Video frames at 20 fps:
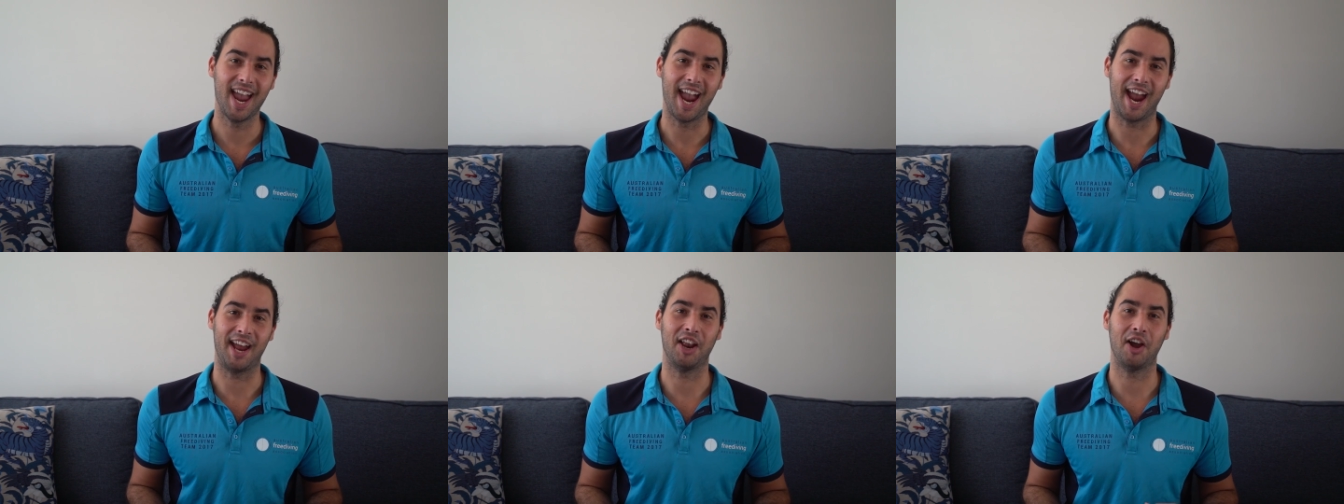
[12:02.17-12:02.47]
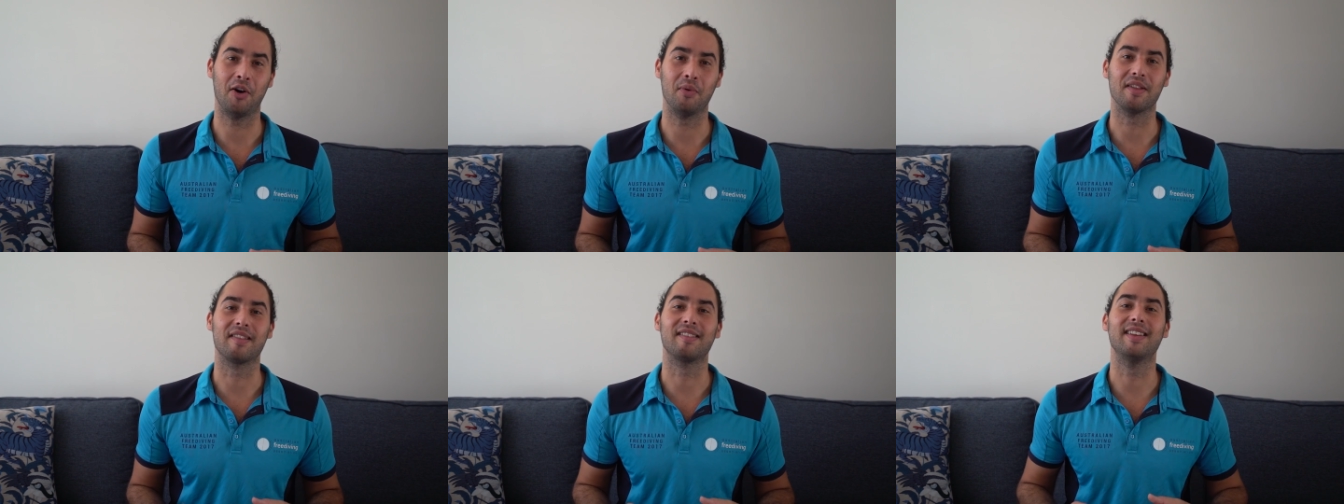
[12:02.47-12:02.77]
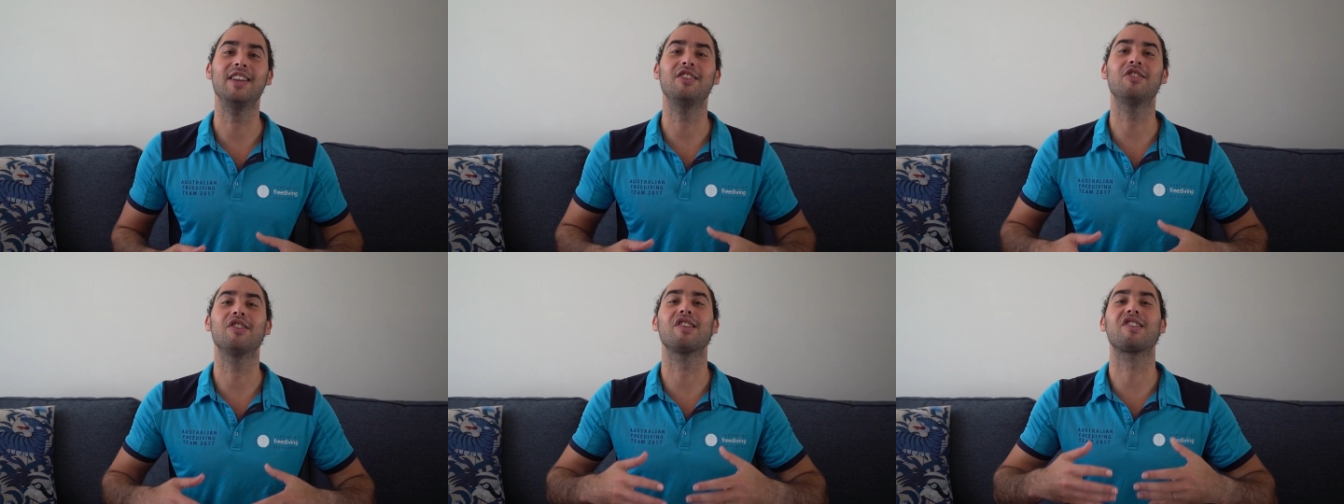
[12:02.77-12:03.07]
and I was
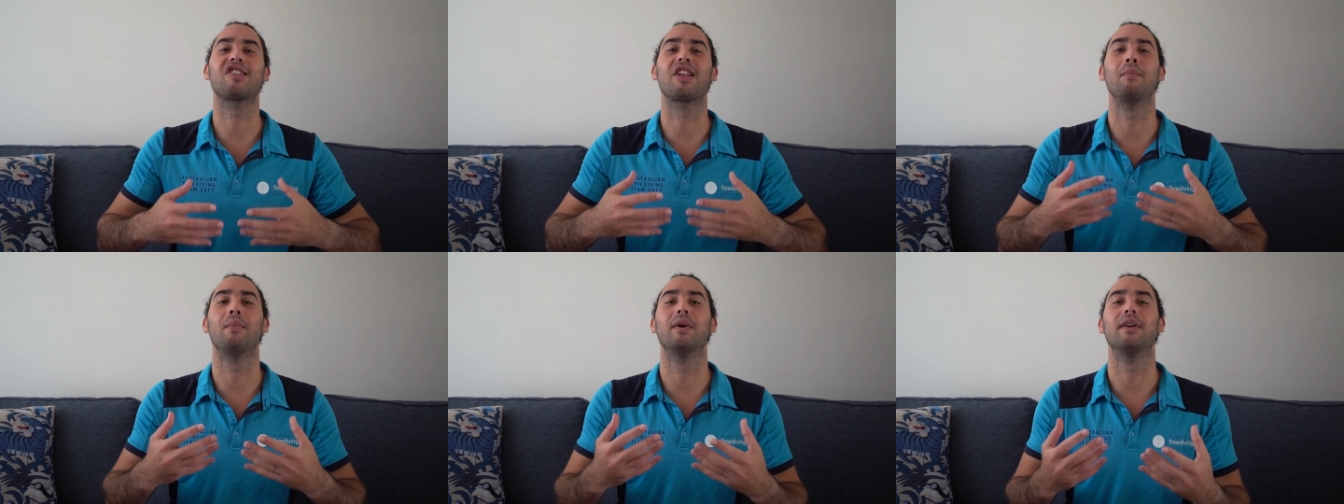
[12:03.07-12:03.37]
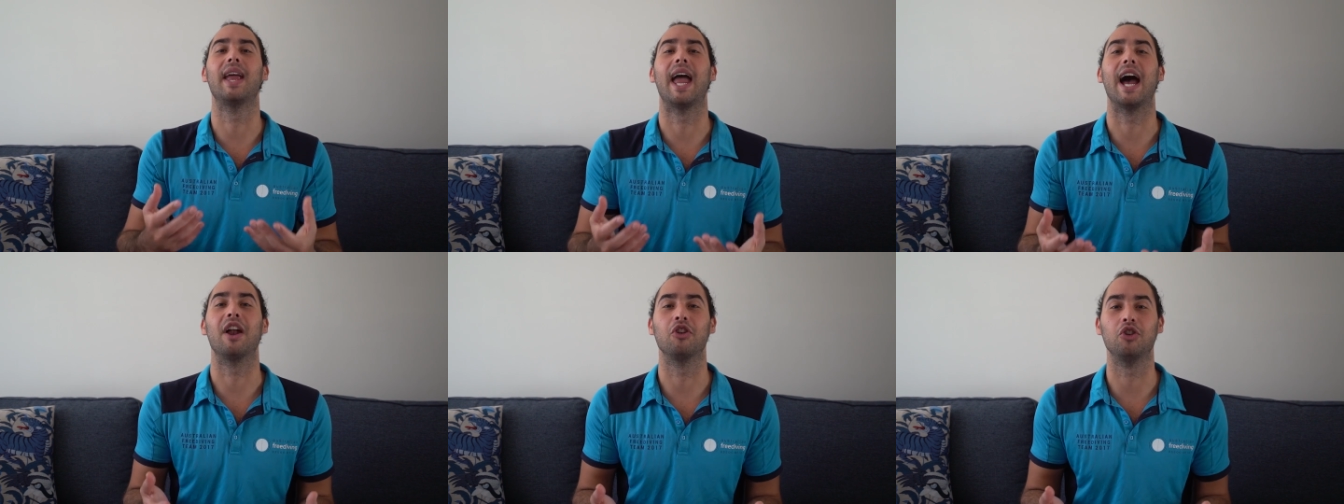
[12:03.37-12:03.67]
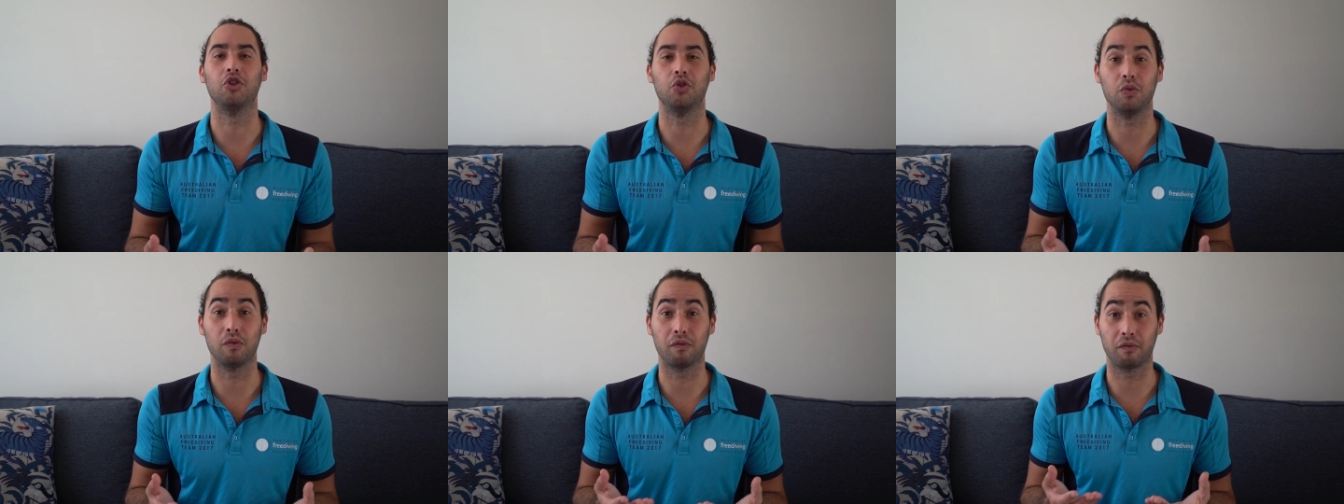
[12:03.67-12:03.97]
teaching someone how
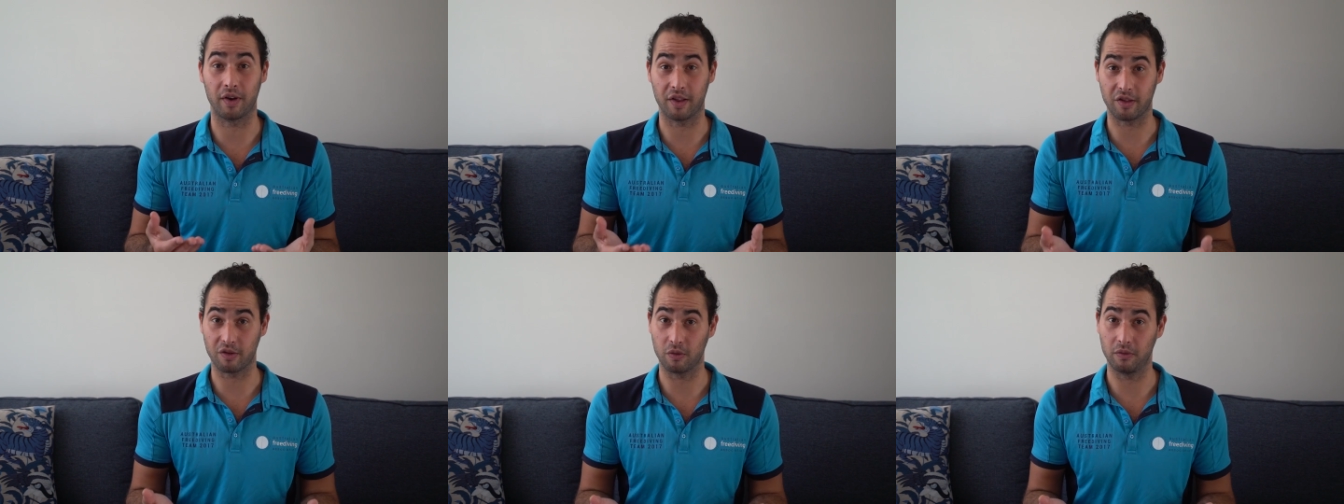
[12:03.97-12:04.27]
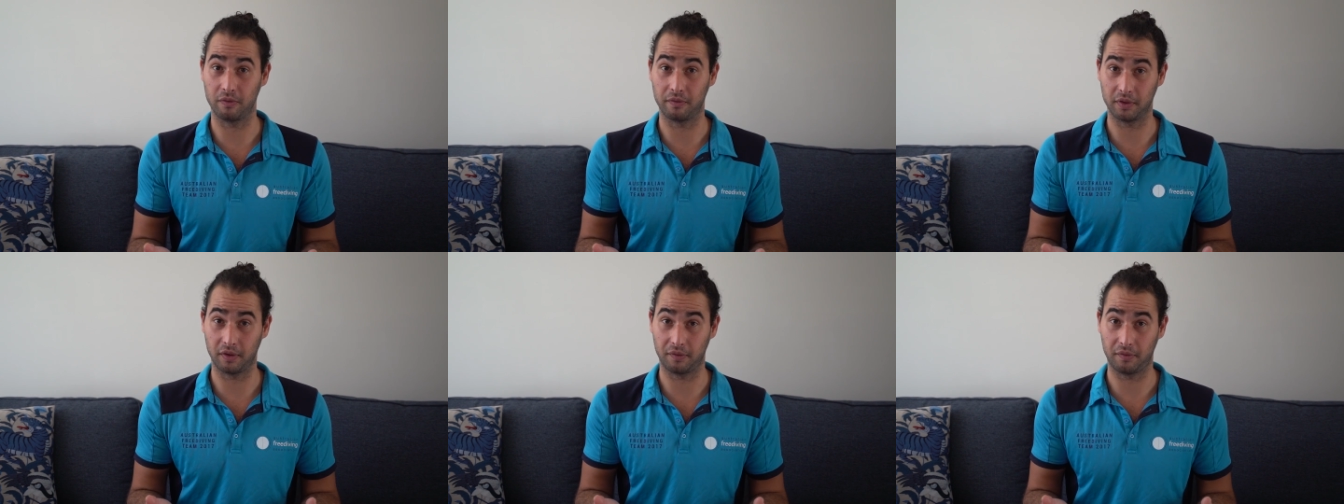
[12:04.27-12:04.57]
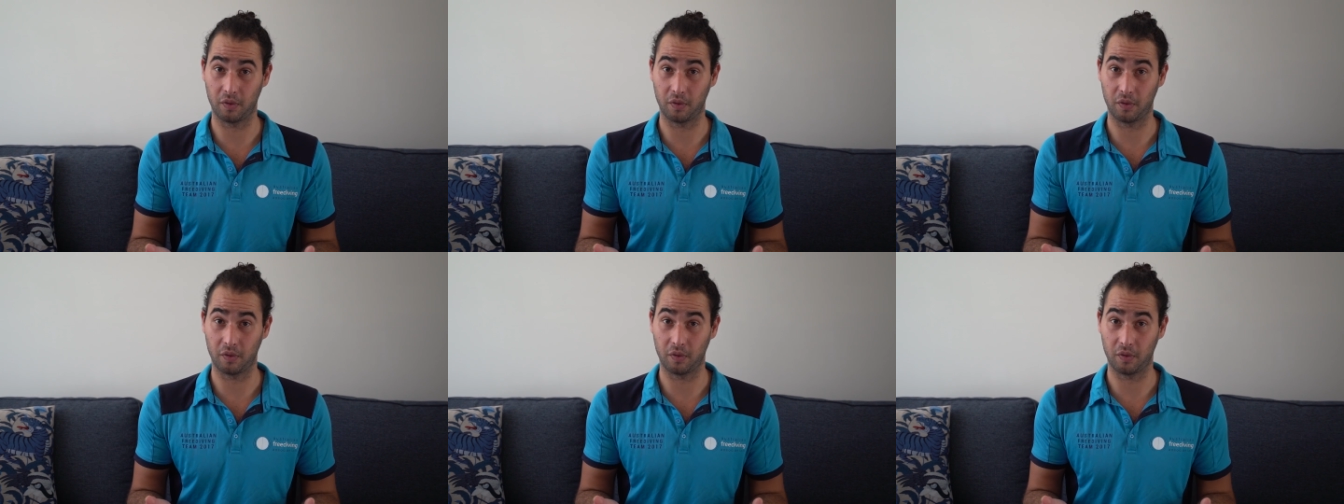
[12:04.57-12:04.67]
to do Frenzel for the